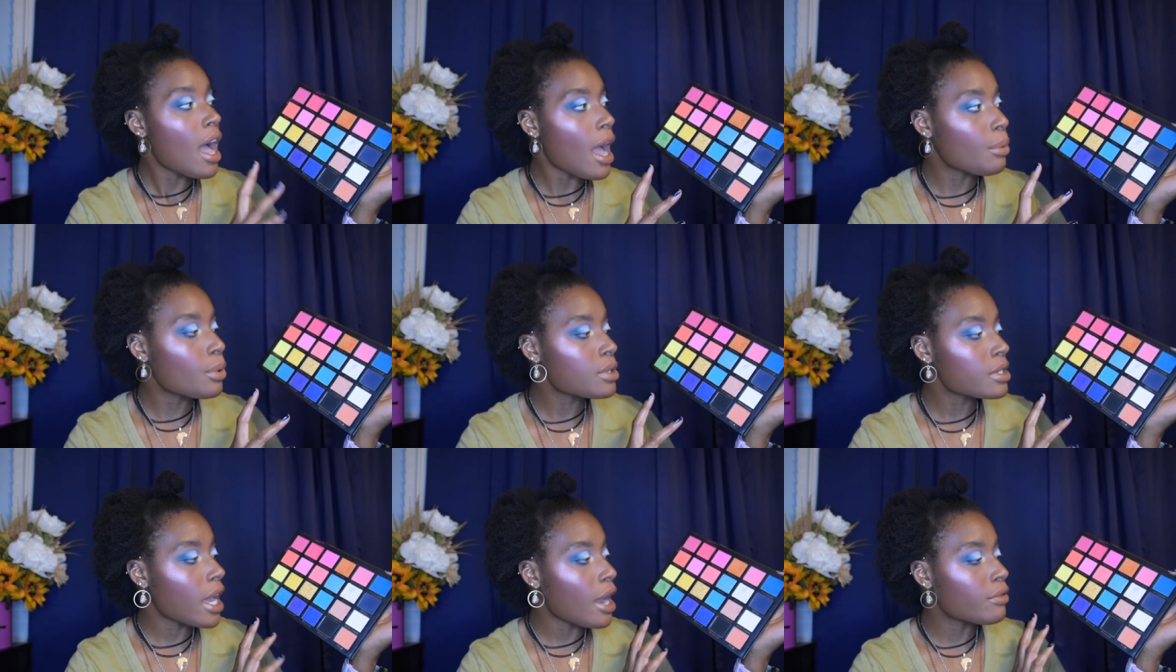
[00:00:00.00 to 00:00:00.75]
I will
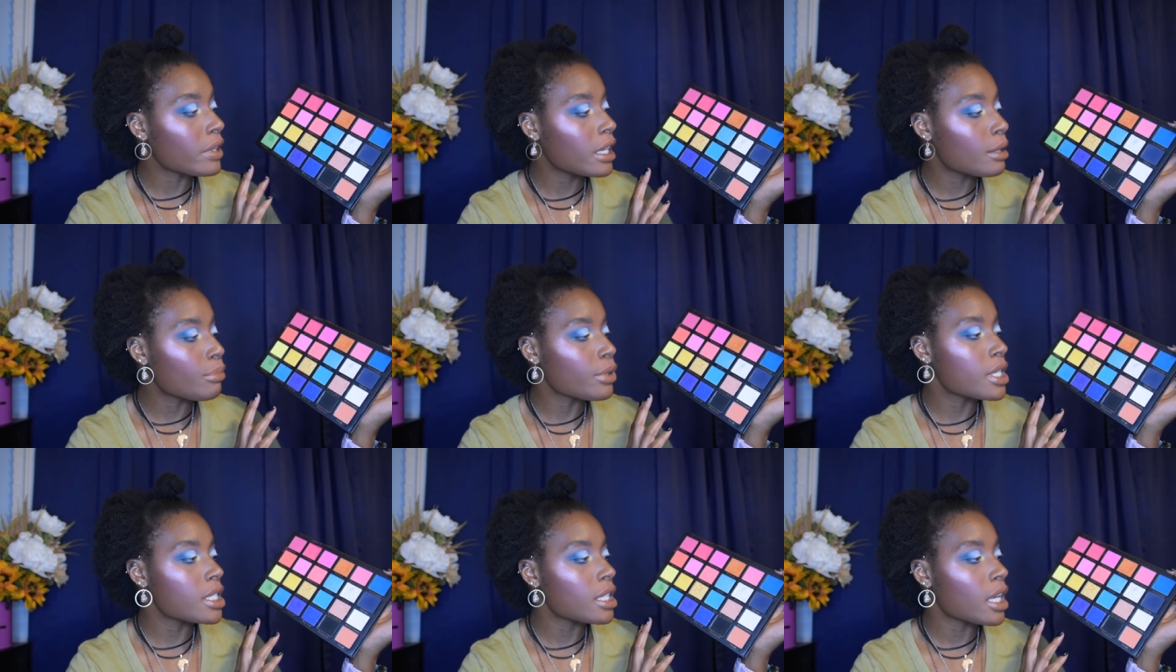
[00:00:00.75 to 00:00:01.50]
say I really
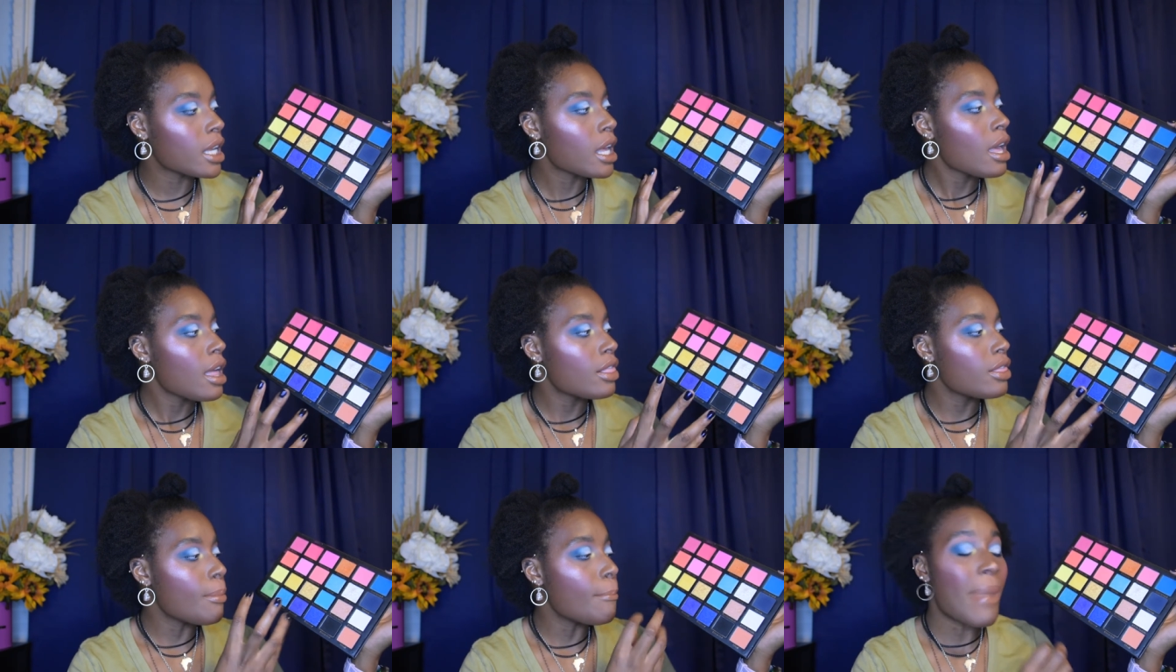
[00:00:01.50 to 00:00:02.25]
appreciate
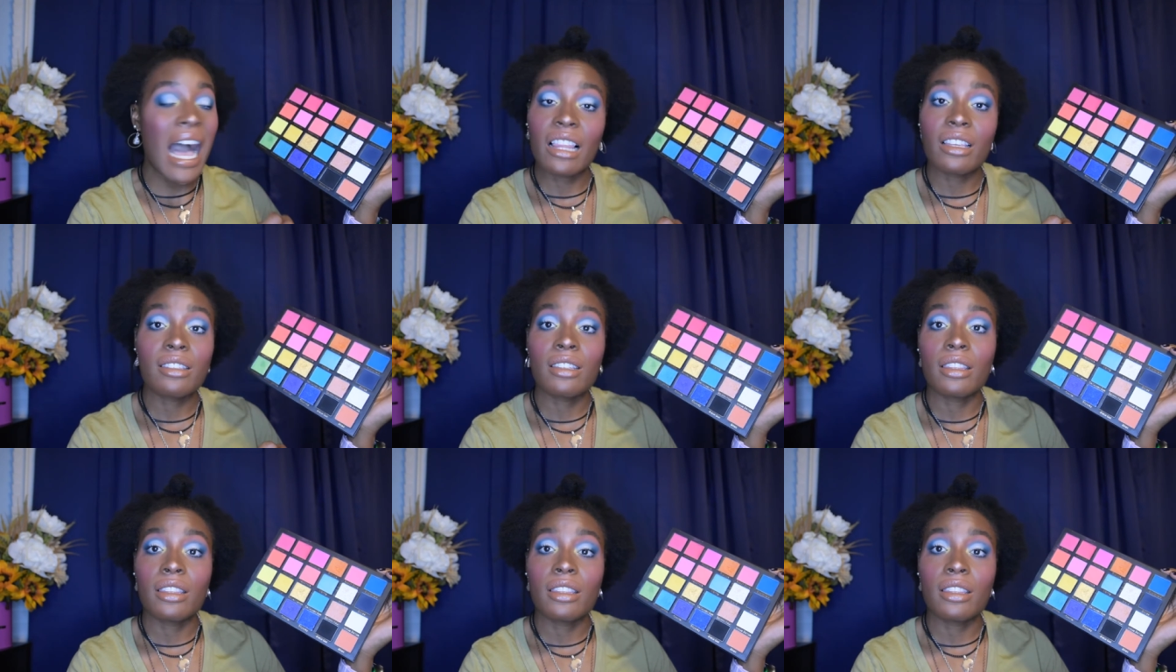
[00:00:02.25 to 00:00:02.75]
the balance